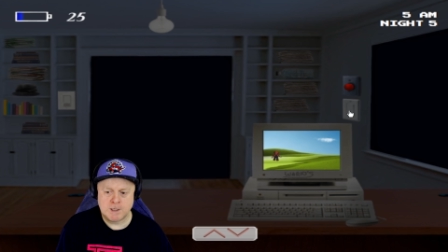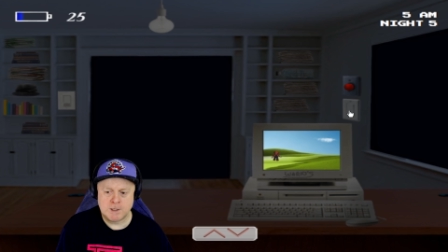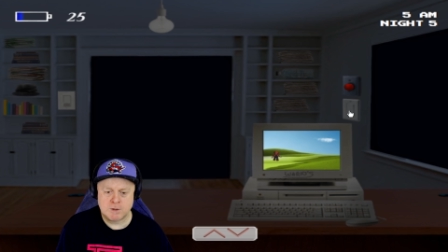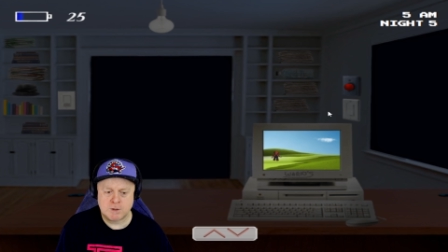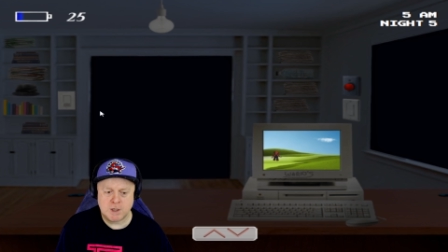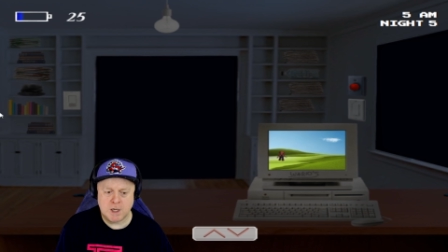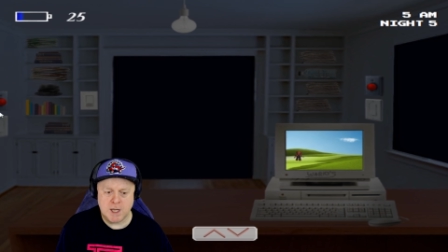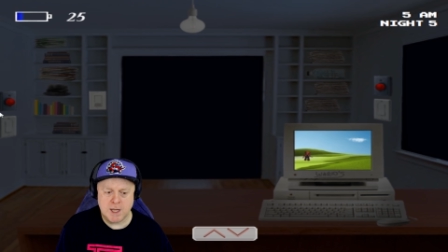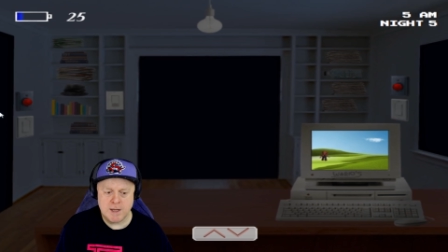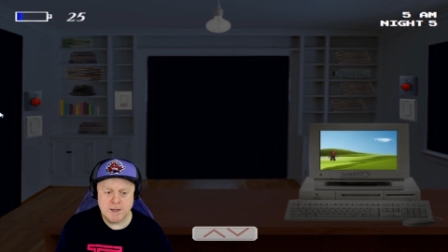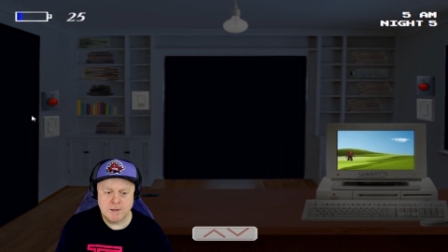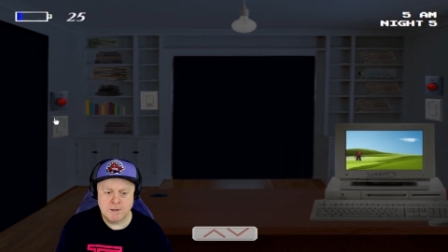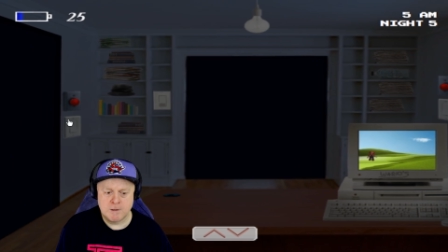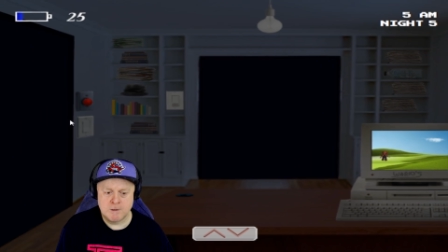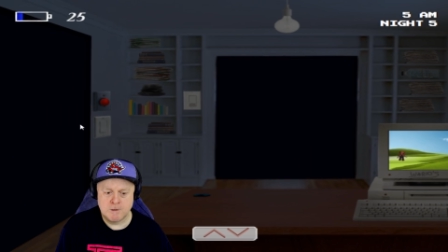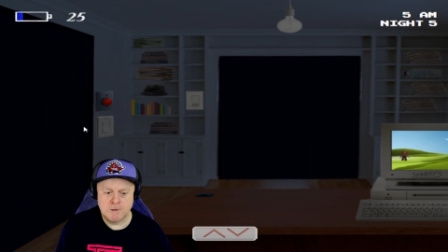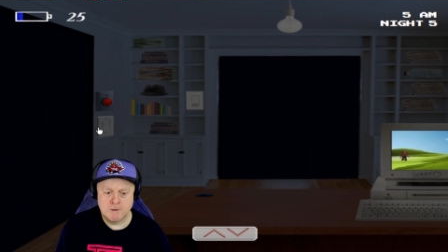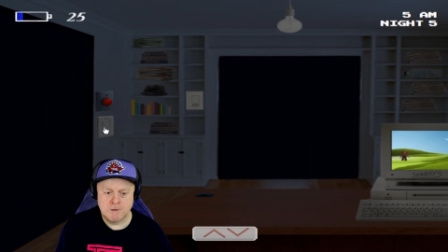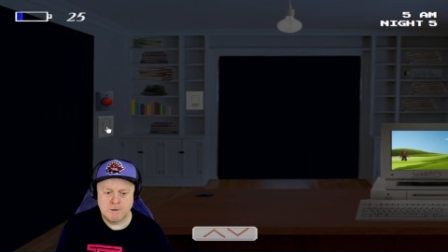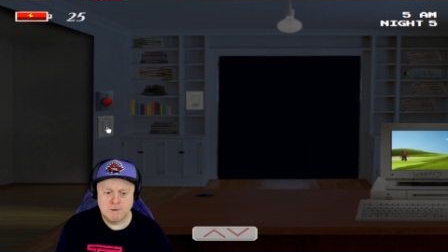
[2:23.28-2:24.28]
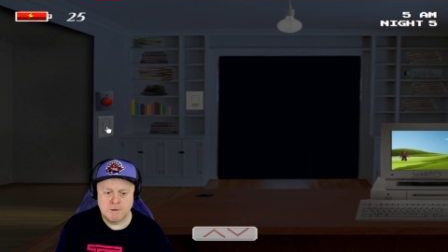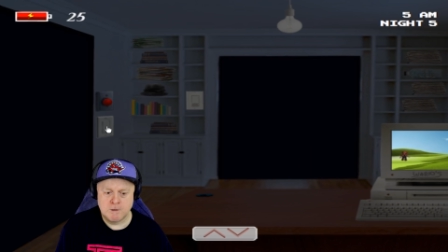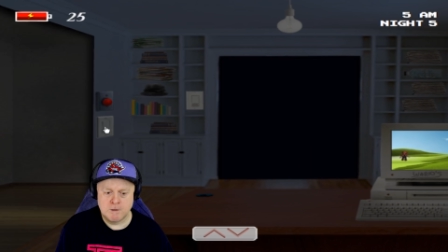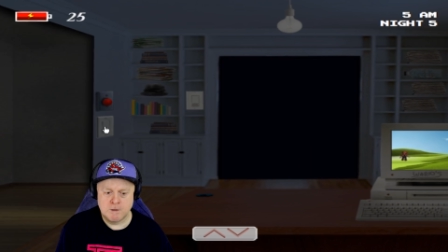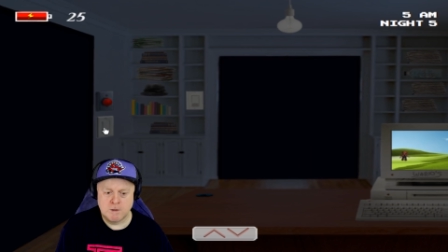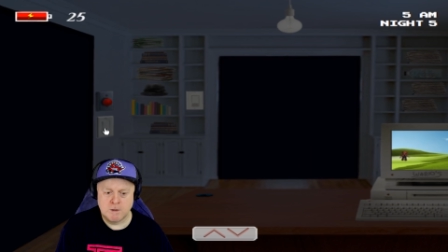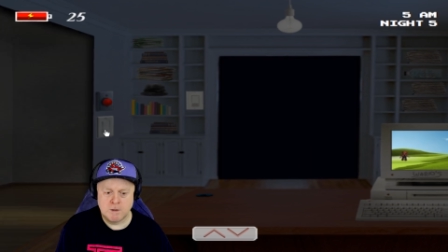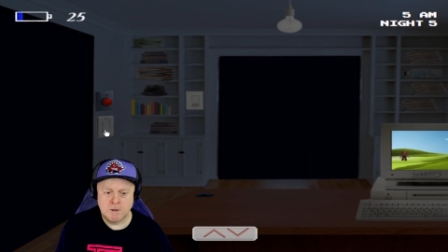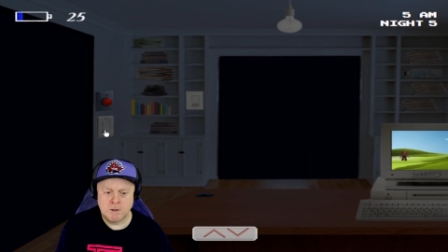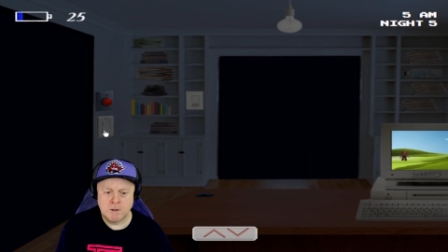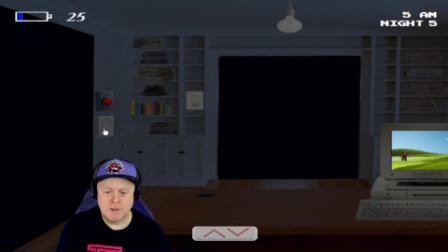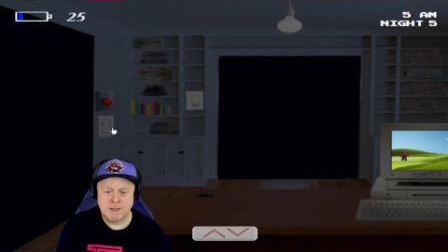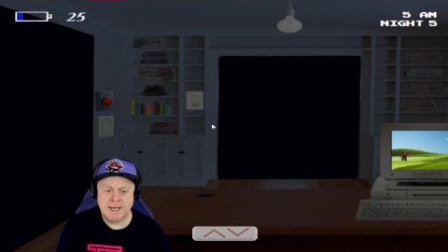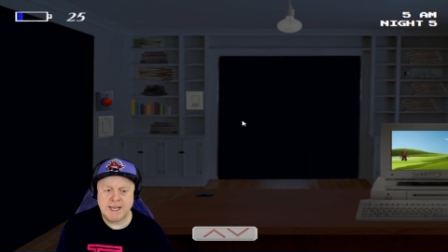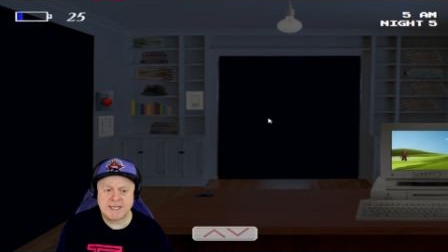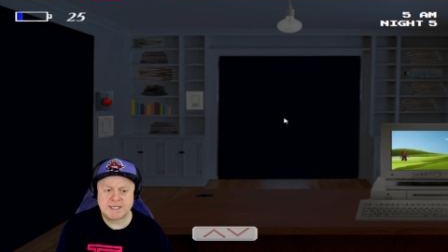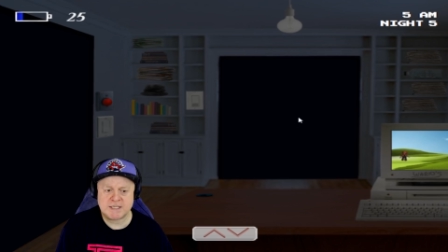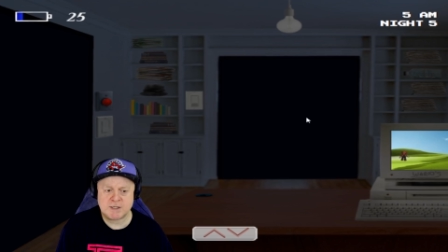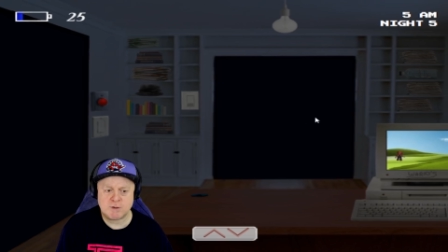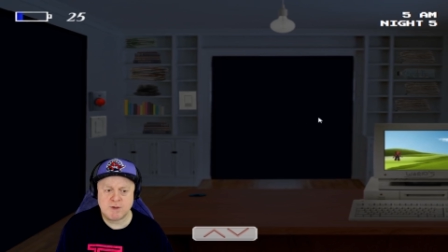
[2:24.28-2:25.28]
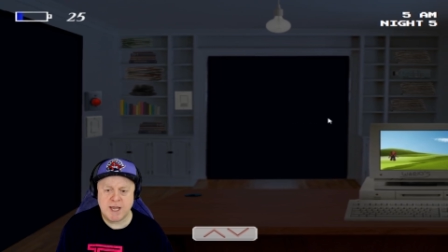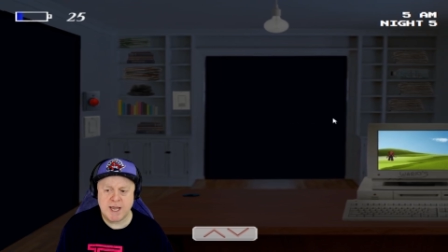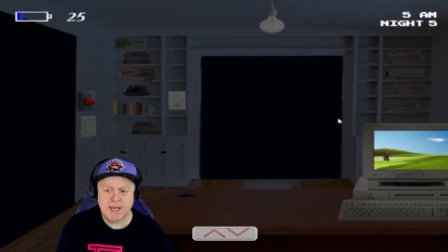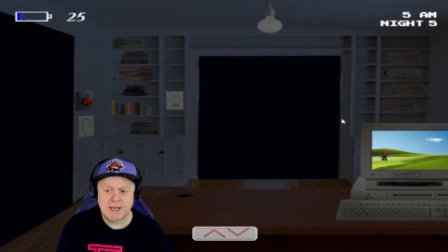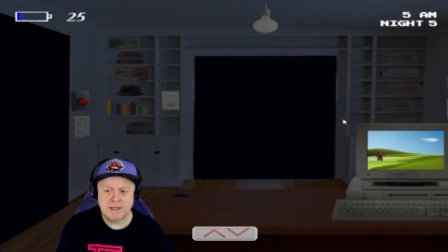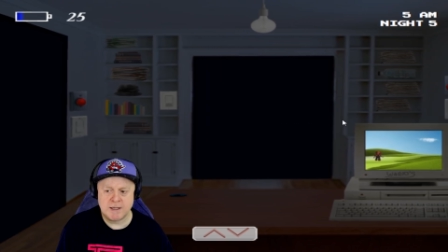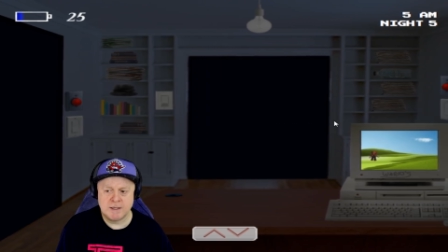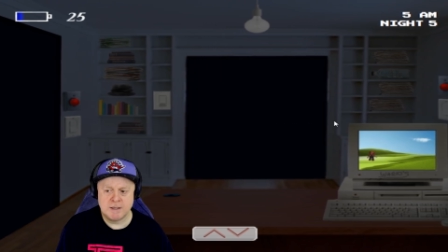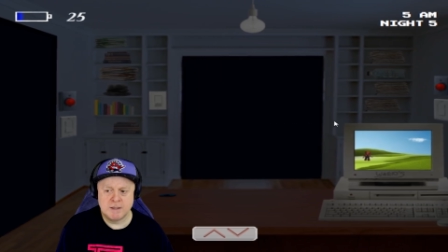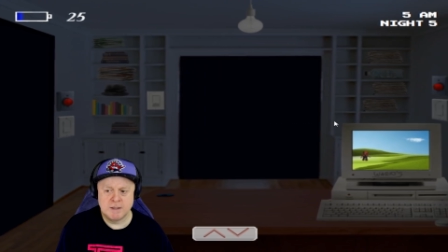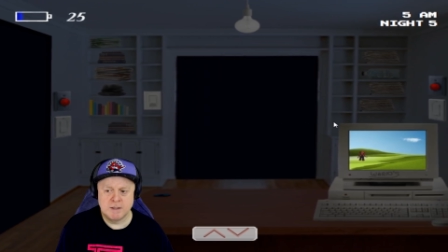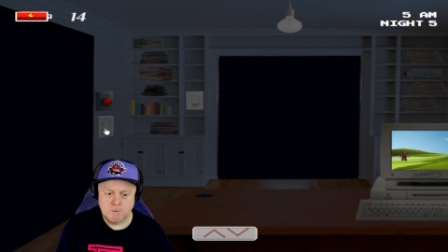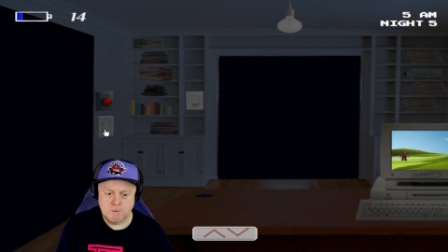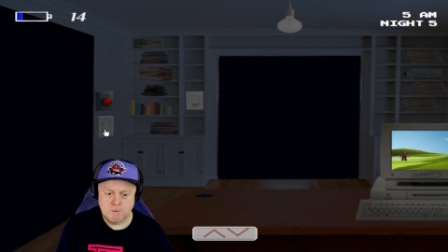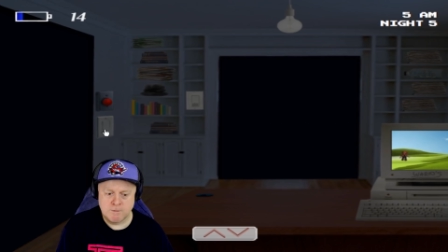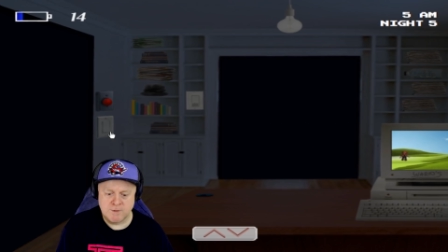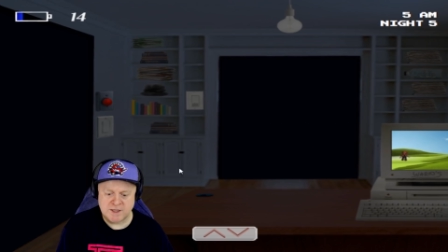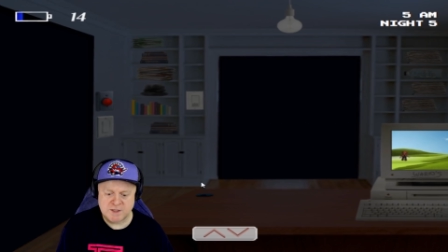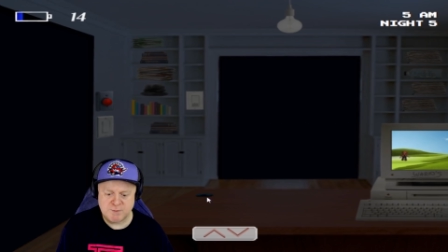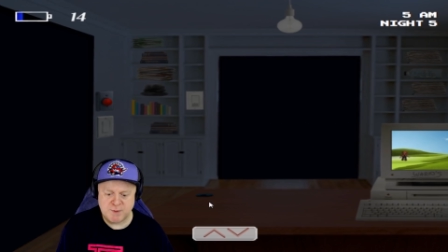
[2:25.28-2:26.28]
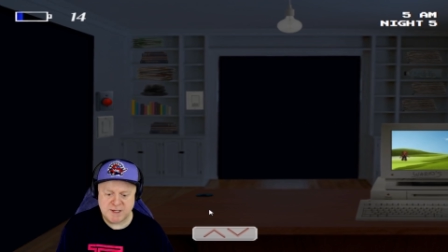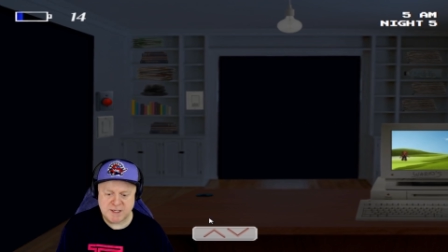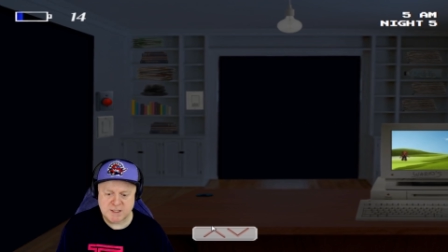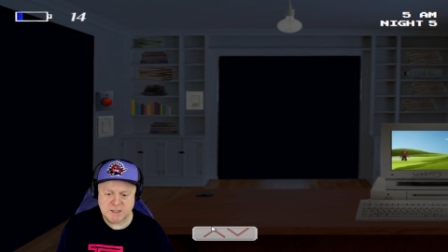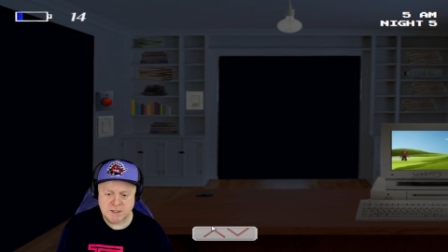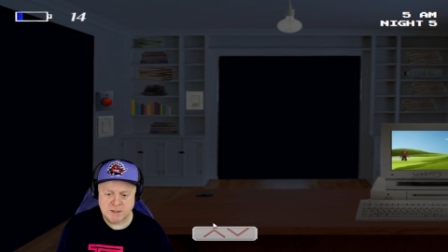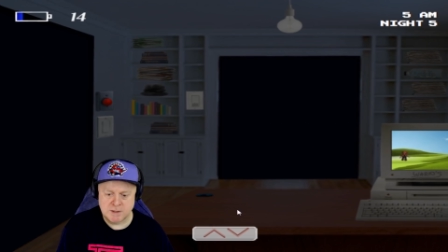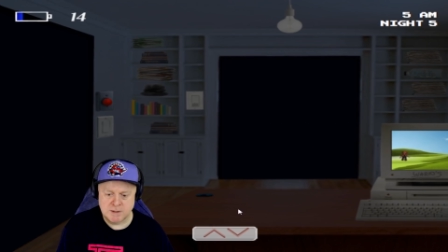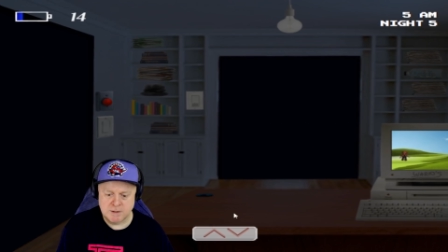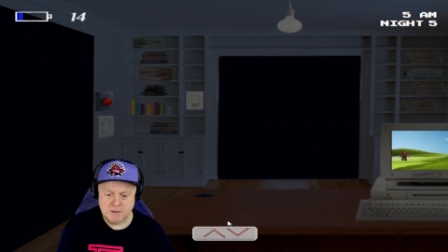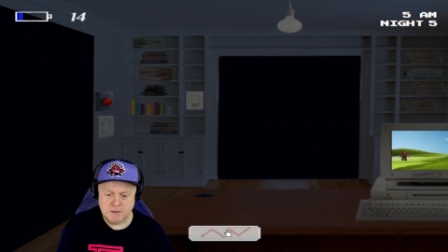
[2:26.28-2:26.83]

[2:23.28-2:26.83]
You're gone. Yes, okay. That's Peach.